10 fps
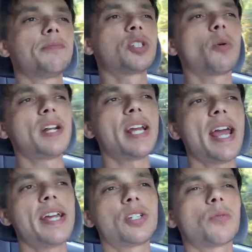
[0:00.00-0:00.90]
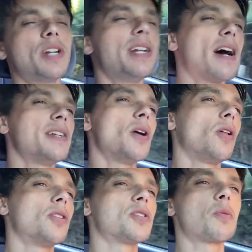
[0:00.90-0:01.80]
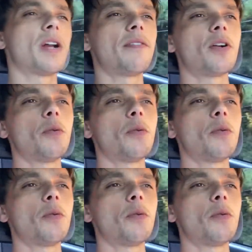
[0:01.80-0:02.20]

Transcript: $28, $29, whatever